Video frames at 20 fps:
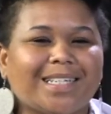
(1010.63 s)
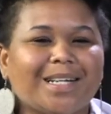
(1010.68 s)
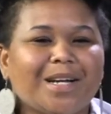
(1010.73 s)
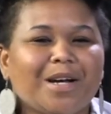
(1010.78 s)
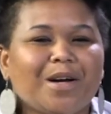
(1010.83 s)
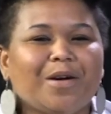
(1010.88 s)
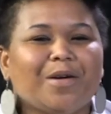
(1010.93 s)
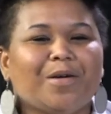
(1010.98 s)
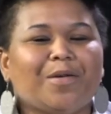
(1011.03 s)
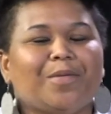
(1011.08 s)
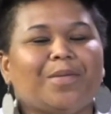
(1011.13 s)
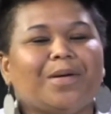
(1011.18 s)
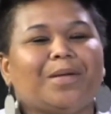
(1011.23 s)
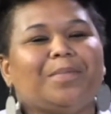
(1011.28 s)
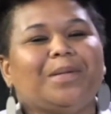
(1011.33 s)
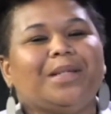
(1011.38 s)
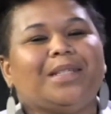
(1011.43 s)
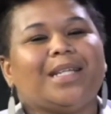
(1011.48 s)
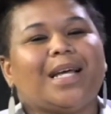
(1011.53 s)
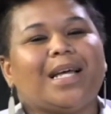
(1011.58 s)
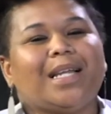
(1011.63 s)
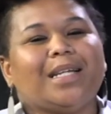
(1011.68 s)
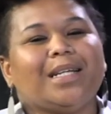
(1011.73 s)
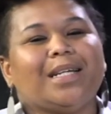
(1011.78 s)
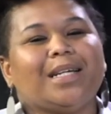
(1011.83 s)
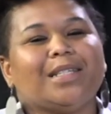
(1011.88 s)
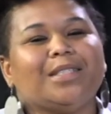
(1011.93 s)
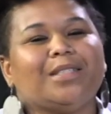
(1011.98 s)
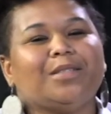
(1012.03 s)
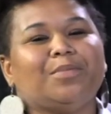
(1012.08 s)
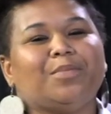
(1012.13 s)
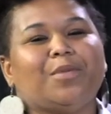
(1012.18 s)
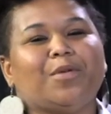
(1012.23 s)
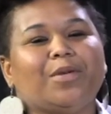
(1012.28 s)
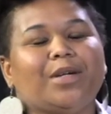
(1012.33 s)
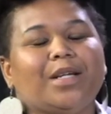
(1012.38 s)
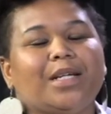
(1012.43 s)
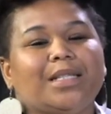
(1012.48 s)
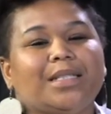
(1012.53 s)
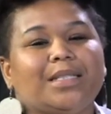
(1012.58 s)
who will be telling us more
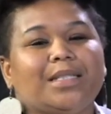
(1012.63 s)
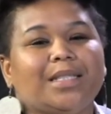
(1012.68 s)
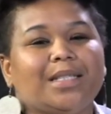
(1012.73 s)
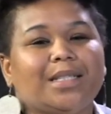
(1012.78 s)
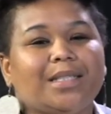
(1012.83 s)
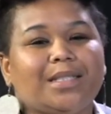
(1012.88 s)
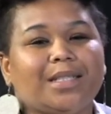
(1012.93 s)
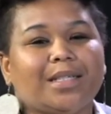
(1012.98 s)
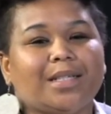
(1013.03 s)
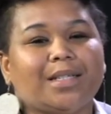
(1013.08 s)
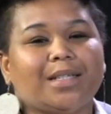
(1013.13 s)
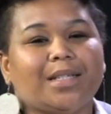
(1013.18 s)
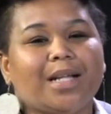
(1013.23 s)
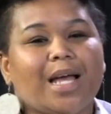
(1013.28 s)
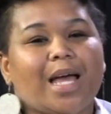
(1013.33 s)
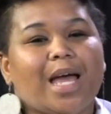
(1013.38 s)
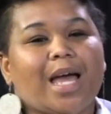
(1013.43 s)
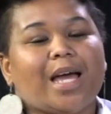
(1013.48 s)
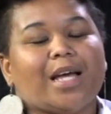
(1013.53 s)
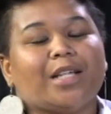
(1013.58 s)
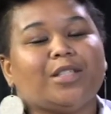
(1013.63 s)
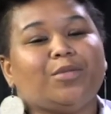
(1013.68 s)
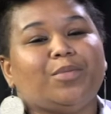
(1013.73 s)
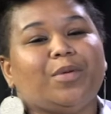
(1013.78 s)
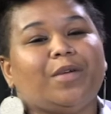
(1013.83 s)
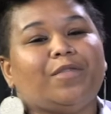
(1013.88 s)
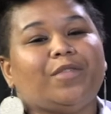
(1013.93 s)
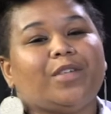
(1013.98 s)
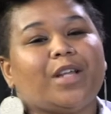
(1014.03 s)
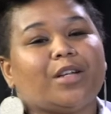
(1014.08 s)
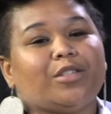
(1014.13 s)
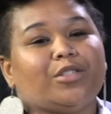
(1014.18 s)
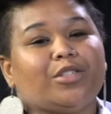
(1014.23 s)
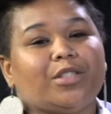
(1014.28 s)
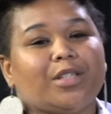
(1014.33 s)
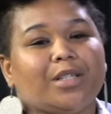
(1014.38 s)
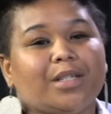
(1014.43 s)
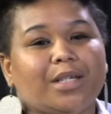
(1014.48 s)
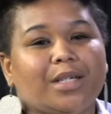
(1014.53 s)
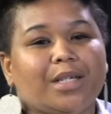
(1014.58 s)
in detail as we've touched
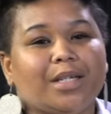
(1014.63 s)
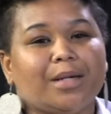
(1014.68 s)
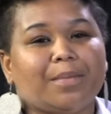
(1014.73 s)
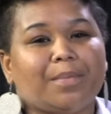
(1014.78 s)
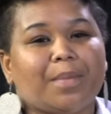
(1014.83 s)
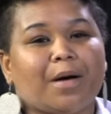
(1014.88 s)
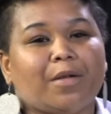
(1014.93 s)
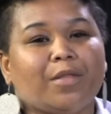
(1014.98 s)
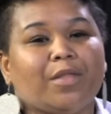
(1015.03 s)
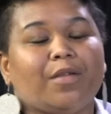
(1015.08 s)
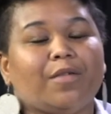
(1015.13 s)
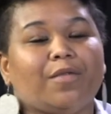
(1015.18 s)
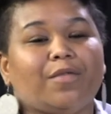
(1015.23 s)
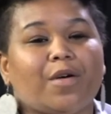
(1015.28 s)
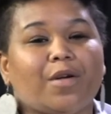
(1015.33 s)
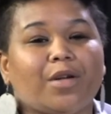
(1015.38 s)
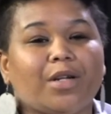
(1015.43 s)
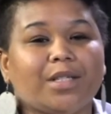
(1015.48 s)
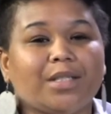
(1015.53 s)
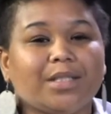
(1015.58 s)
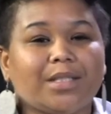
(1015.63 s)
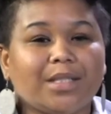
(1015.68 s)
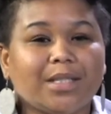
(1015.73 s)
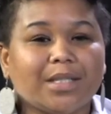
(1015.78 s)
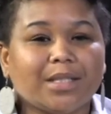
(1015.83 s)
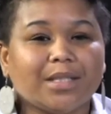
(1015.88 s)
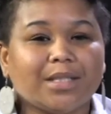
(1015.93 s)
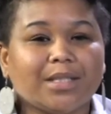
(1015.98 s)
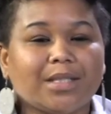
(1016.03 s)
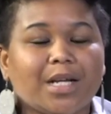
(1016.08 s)
earlier about the volunteers.